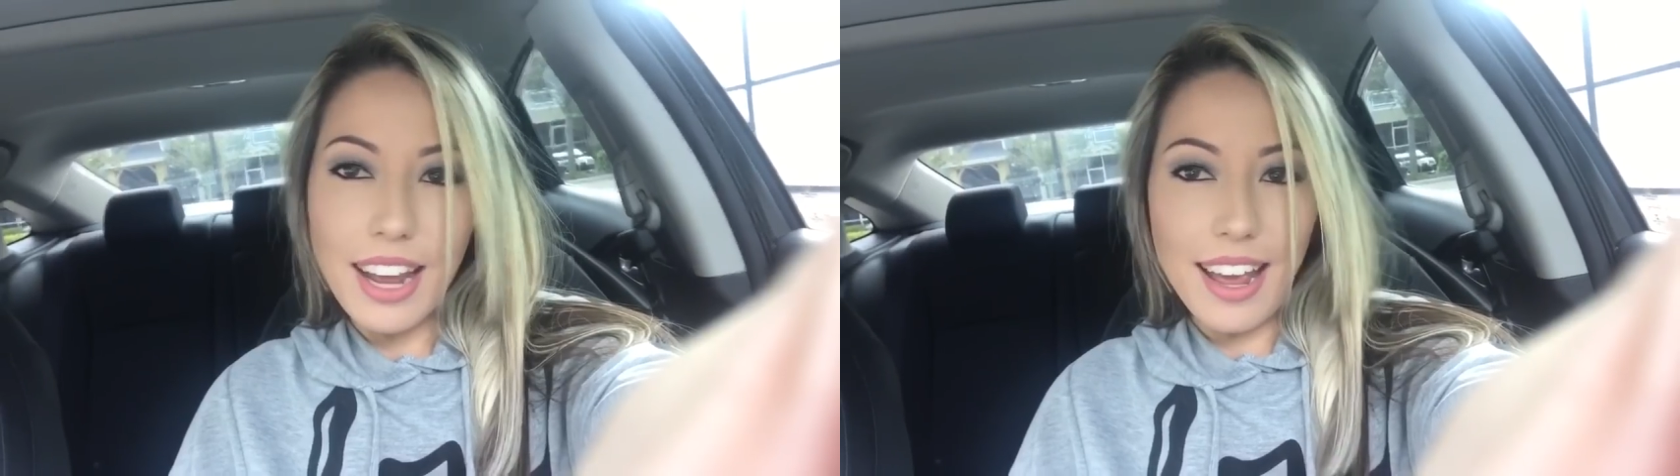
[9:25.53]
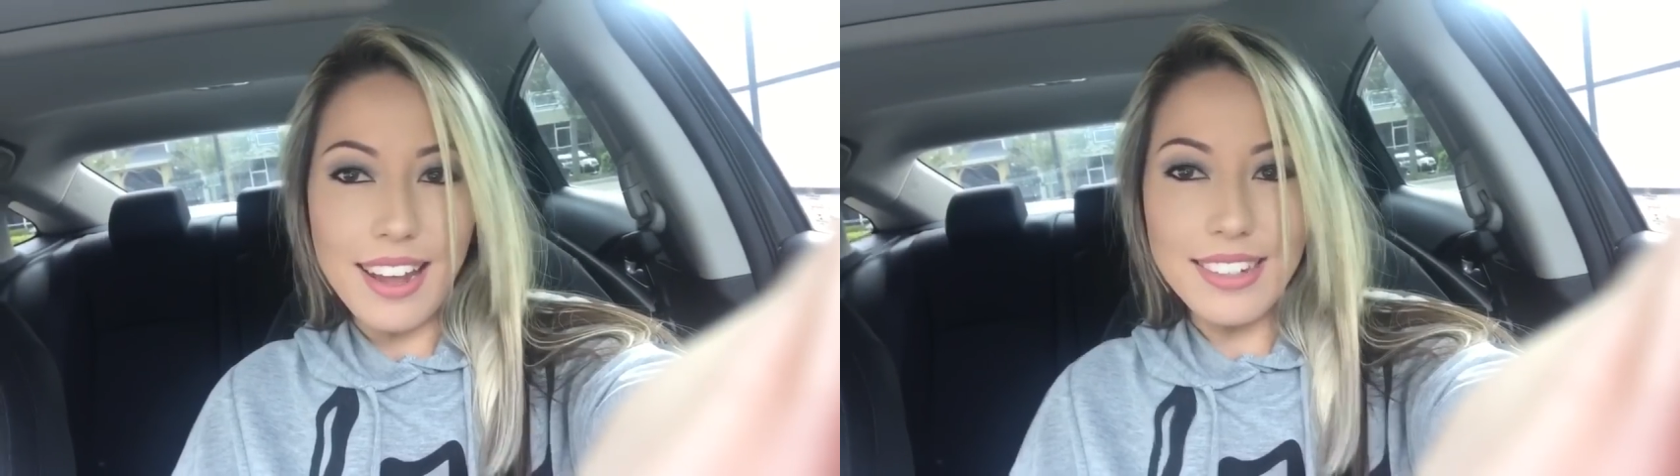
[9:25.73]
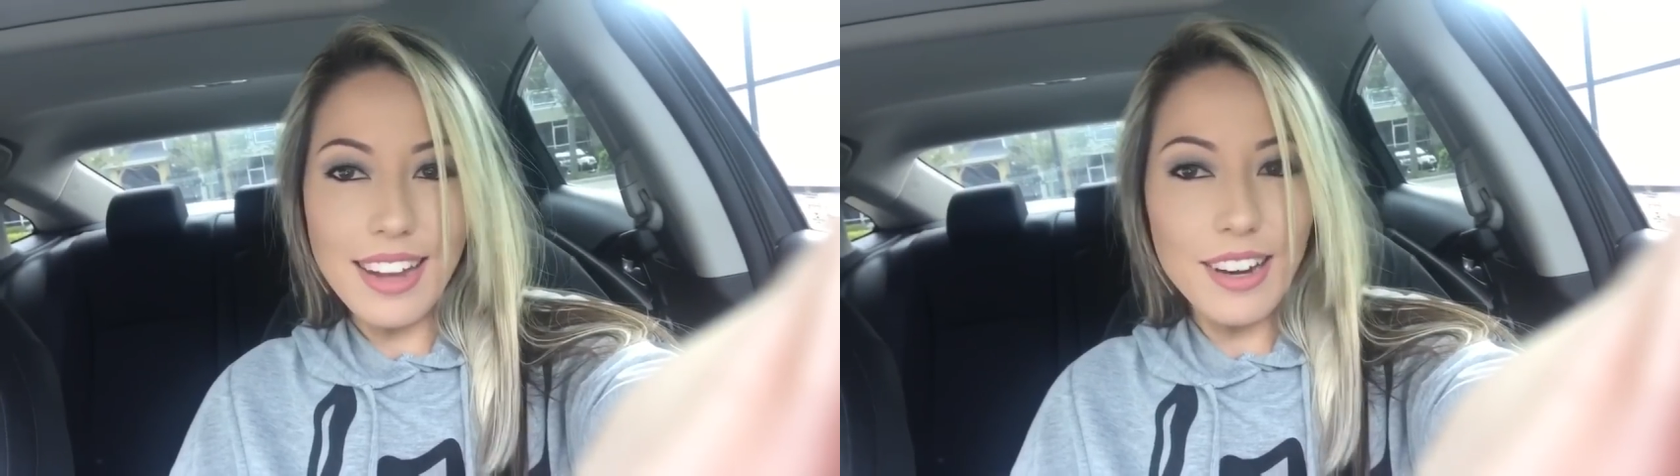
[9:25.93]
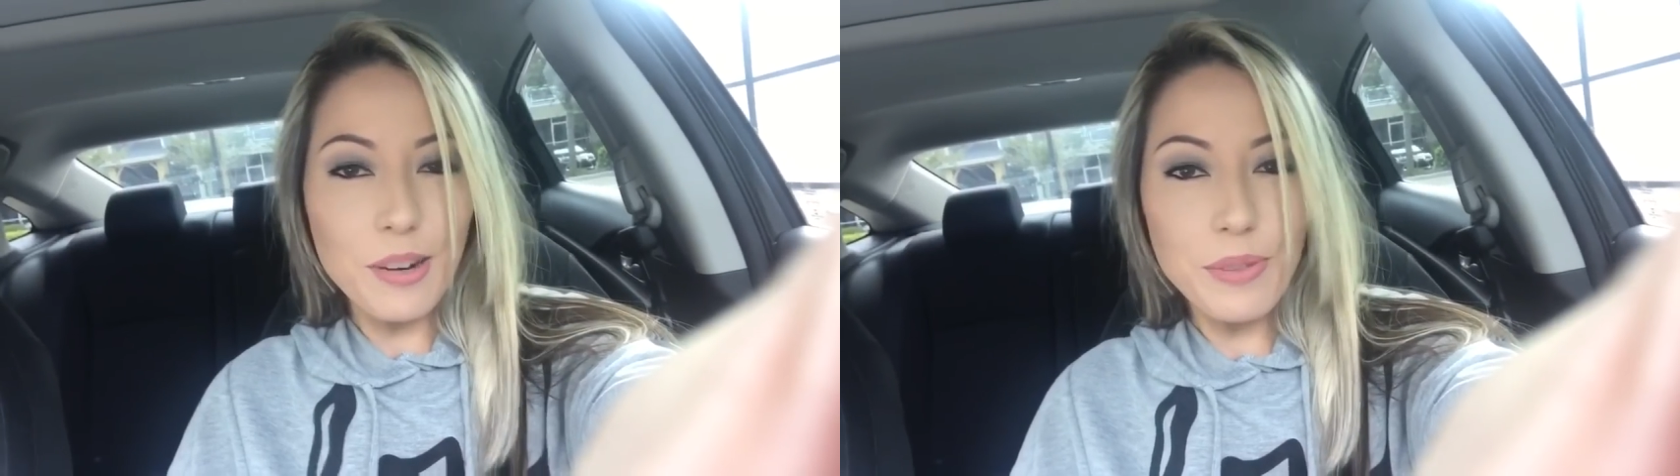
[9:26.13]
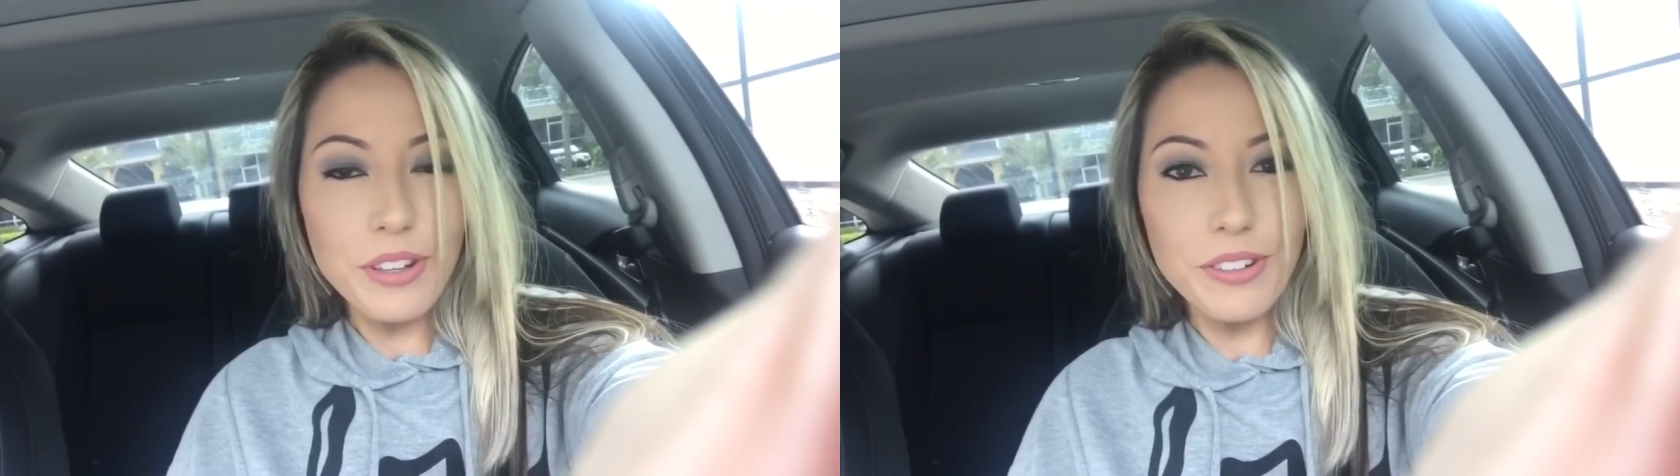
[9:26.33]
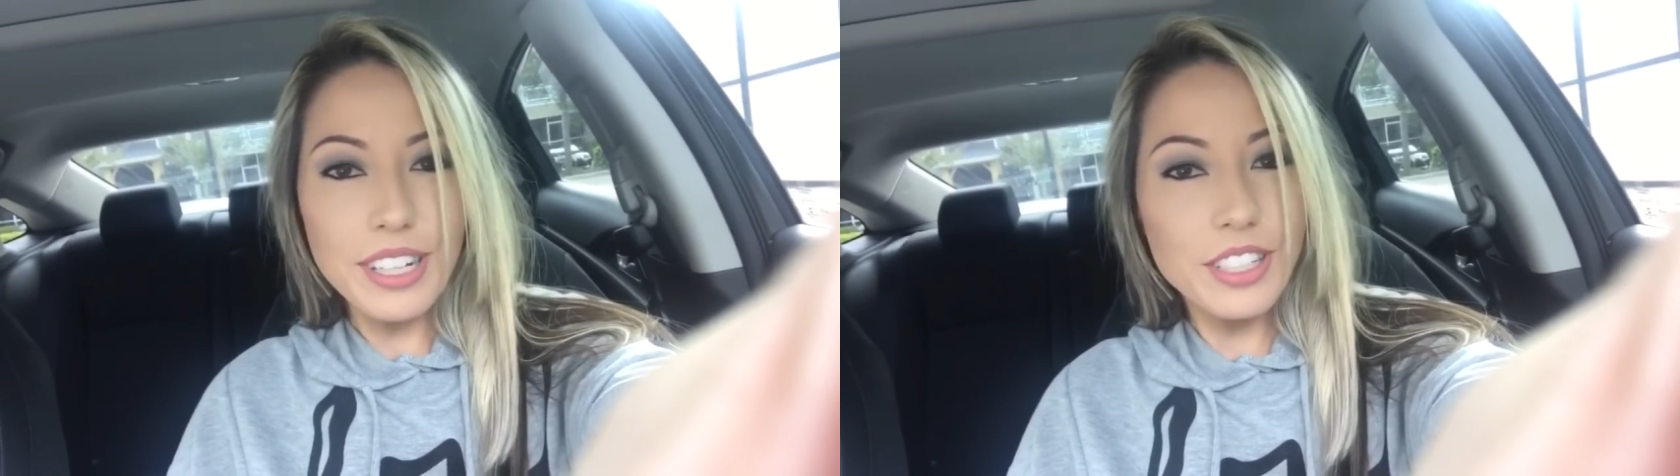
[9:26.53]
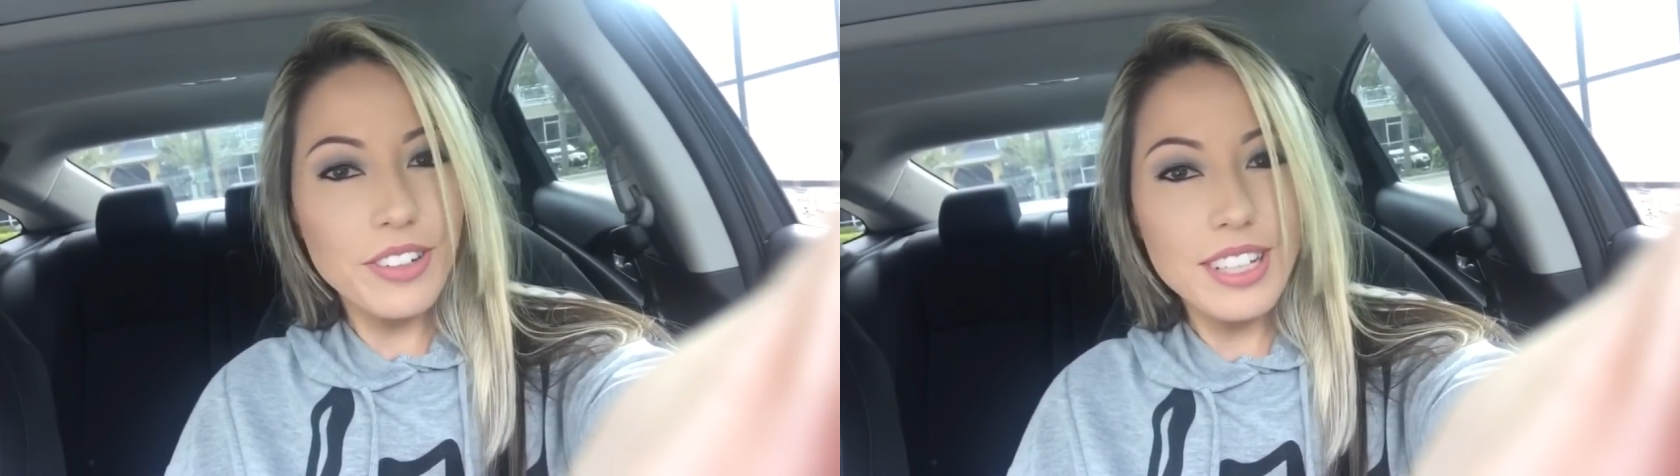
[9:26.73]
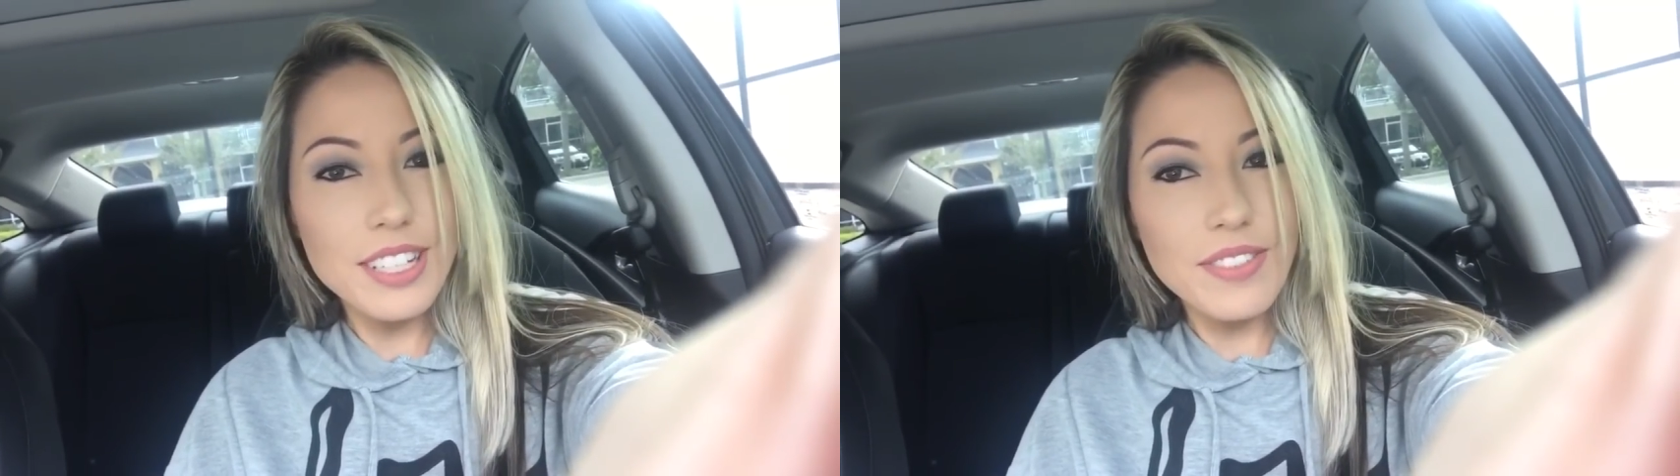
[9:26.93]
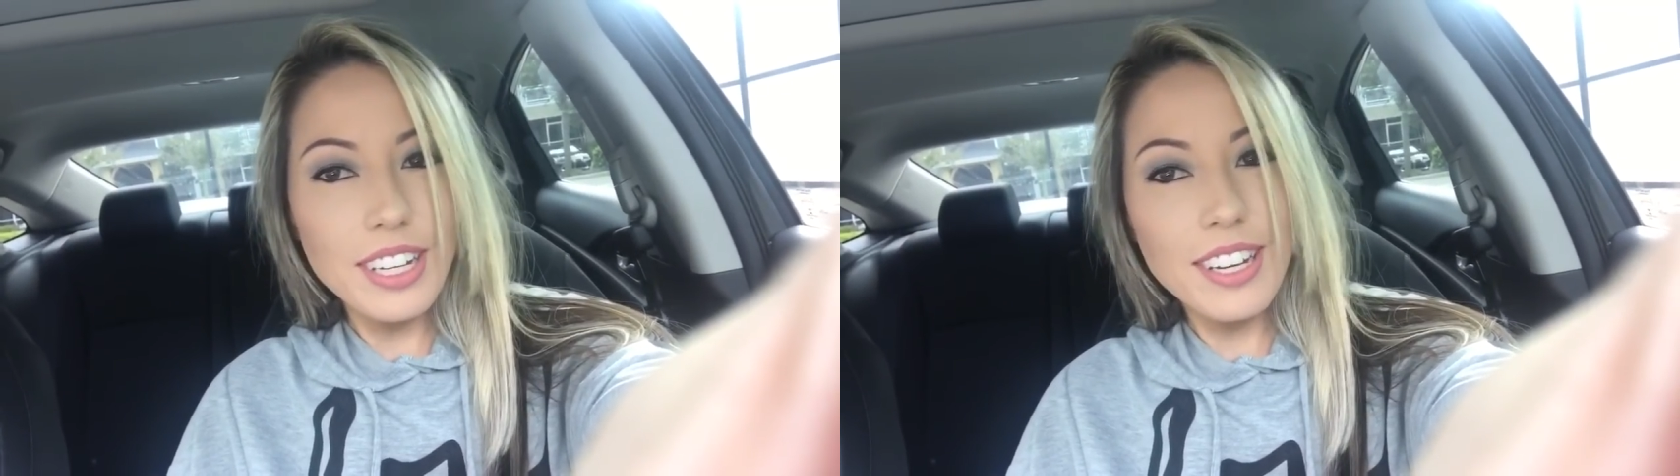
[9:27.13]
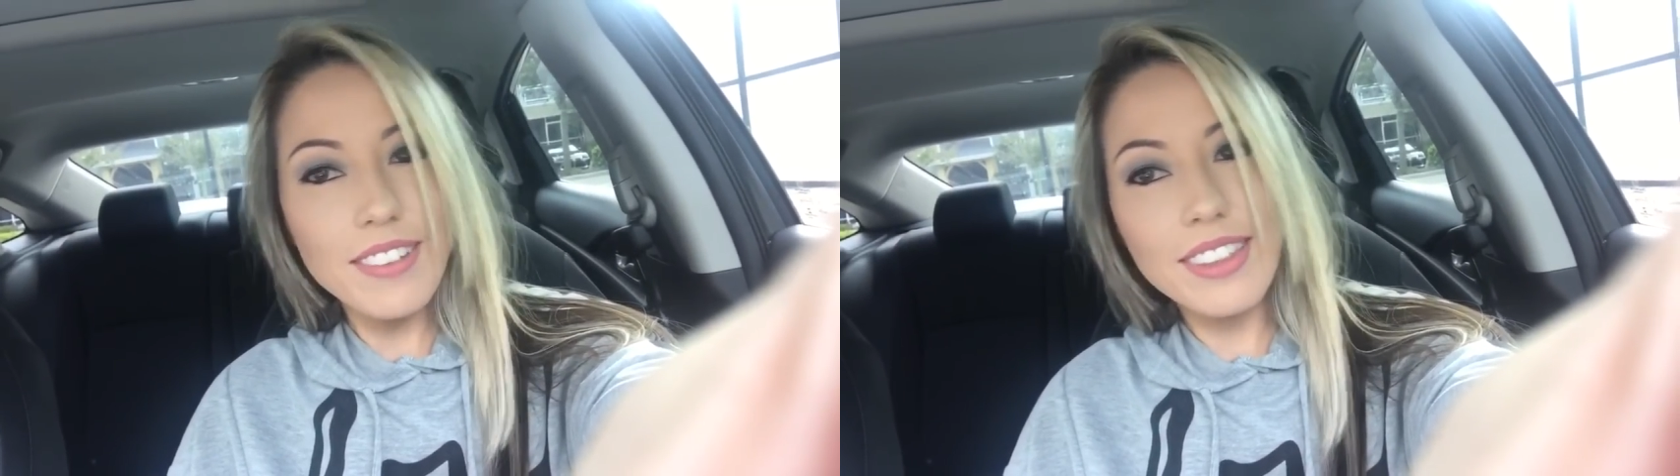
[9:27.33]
and I hope you enjoyed this video.